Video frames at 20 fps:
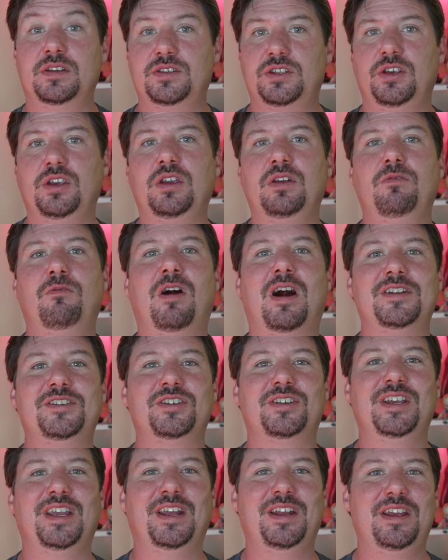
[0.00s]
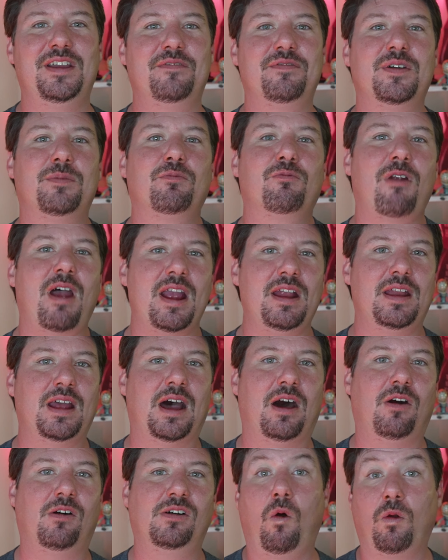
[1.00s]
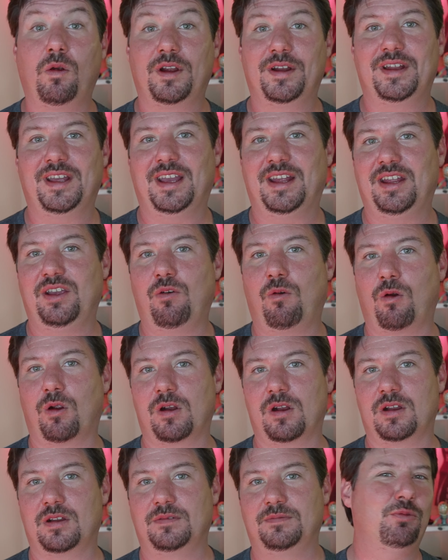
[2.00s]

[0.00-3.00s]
so you can watch any of them right now or in any order.